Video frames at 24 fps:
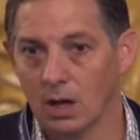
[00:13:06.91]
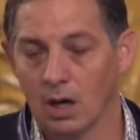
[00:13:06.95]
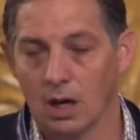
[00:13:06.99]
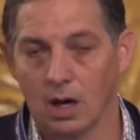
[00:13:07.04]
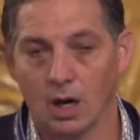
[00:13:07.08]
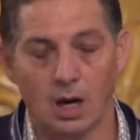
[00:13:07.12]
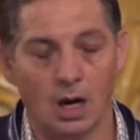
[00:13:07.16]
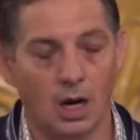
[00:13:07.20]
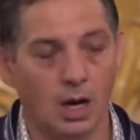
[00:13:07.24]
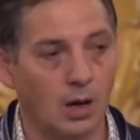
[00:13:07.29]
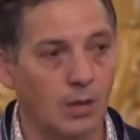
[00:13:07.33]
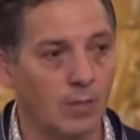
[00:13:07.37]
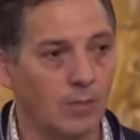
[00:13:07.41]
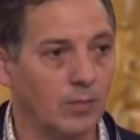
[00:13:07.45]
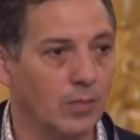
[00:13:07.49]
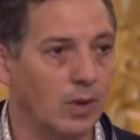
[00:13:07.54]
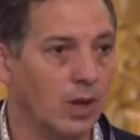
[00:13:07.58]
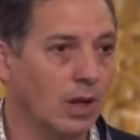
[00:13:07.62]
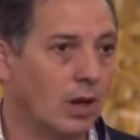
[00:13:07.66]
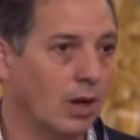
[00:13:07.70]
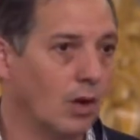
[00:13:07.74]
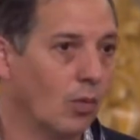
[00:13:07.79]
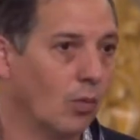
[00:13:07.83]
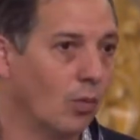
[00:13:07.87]

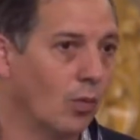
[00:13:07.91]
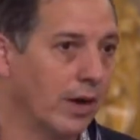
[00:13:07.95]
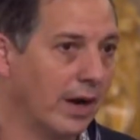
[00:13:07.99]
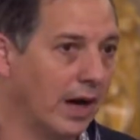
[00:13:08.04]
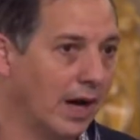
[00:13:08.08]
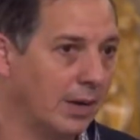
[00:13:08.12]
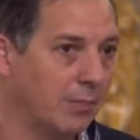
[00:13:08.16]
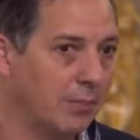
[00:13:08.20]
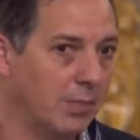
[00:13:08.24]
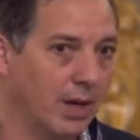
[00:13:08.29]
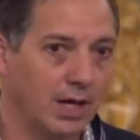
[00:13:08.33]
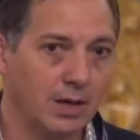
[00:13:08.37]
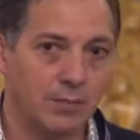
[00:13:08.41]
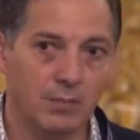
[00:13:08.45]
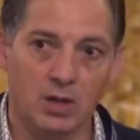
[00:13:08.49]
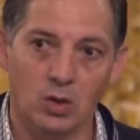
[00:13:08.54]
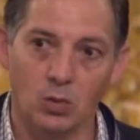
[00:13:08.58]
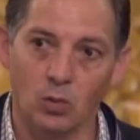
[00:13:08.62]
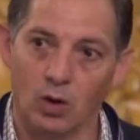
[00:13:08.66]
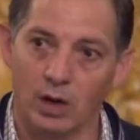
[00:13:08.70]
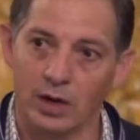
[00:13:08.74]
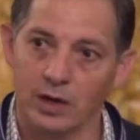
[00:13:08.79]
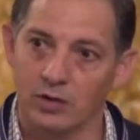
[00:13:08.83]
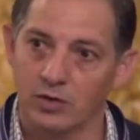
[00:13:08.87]
When I met him, he
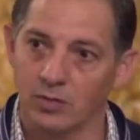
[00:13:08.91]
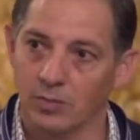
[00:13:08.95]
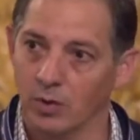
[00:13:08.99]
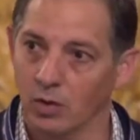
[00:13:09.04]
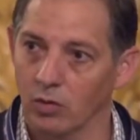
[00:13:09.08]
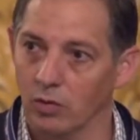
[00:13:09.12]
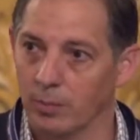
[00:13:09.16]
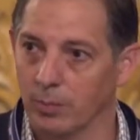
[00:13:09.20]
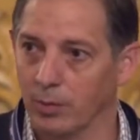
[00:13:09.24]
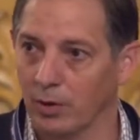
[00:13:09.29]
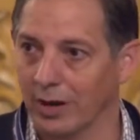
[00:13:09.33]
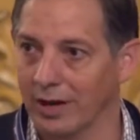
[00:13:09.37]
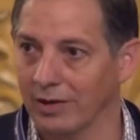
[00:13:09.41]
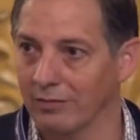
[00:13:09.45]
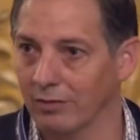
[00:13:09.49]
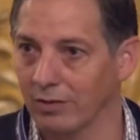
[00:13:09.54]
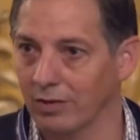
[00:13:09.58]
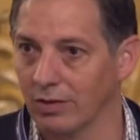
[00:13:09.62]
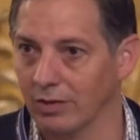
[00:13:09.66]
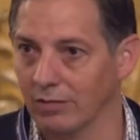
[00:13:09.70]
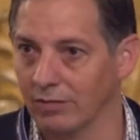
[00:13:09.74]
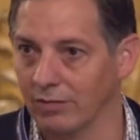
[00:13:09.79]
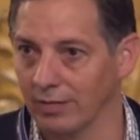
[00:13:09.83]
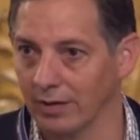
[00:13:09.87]
wanted to build a
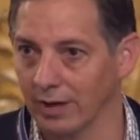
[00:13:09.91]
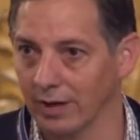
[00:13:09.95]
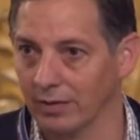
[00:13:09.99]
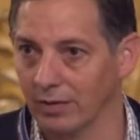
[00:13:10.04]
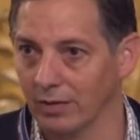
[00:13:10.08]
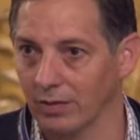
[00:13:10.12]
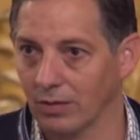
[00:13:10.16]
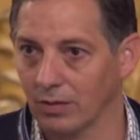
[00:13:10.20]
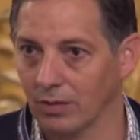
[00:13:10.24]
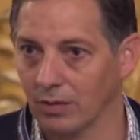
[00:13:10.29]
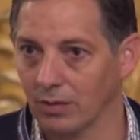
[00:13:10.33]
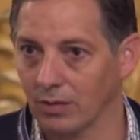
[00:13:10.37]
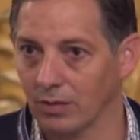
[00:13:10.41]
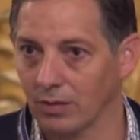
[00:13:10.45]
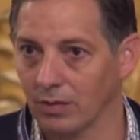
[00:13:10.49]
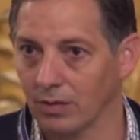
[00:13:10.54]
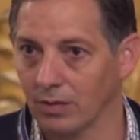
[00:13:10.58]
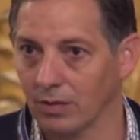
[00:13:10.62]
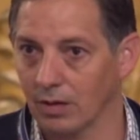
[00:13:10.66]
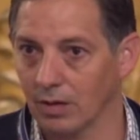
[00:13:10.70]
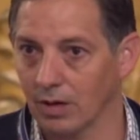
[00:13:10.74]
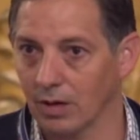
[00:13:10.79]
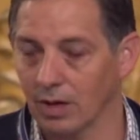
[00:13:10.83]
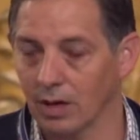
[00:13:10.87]
privacy fence.
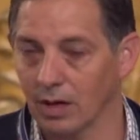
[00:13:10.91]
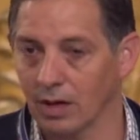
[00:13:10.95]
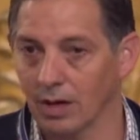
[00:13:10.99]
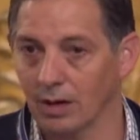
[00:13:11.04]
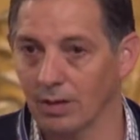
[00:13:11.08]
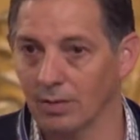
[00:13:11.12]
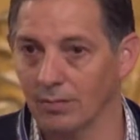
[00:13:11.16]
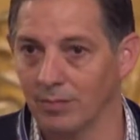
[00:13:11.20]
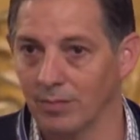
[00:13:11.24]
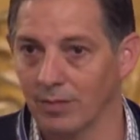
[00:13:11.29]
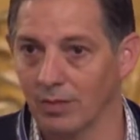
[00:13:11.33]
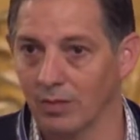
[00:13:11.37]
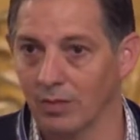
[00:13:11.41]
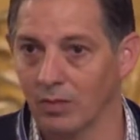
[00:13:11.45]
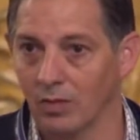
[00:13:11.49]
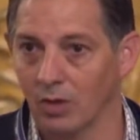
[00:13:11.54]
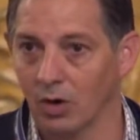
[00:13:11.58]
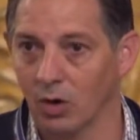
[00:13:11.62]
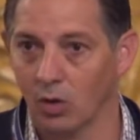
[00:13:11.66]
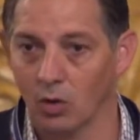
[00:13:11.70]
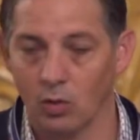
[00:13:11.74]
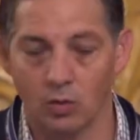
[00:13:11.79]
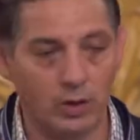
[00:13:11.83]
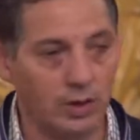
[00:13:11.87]

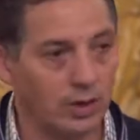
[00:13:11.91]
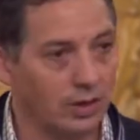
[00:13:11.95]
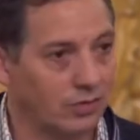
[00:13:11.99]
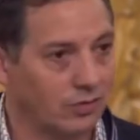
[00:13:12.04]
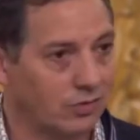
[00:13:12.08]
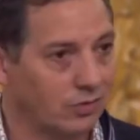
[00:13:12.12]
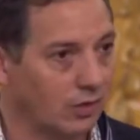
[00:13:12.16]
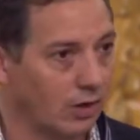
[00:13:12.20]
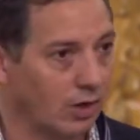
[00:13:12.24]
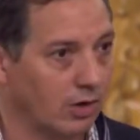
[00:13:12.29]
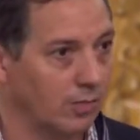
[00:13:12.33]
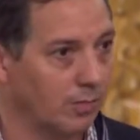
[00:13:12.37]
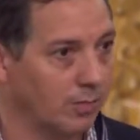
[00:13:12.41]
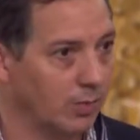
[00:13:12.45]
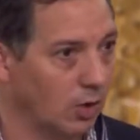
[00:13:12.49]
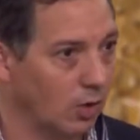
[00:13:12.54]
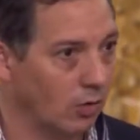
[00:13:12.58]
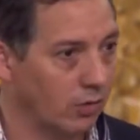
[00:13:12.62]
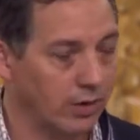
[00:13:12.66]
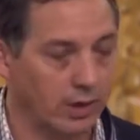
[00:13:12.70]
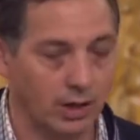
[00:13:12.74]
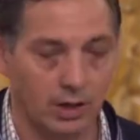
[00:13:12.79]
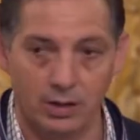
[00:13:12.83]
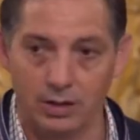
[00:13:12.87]
So he started
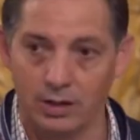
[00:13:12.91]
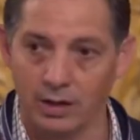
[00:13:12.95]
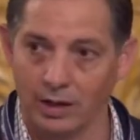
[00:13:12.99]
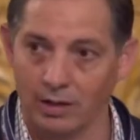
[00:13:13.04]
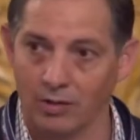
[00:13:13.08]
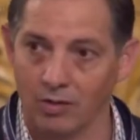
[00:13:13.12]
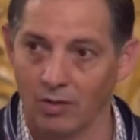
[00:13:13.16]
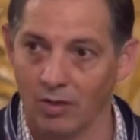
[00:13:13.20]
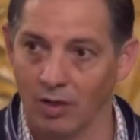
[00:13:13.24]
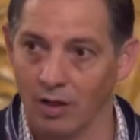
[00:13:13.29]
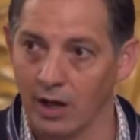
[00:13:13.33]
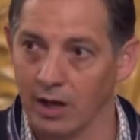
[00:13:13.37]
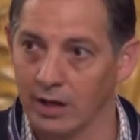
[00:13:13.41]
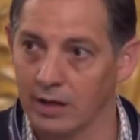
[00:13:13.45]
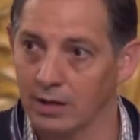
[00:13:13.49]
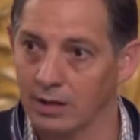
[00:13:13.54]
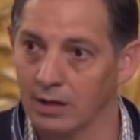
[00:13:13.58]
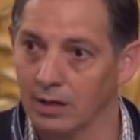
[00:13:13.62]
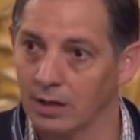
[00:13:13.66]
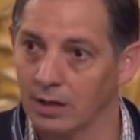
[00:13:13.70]
building it. Next slide.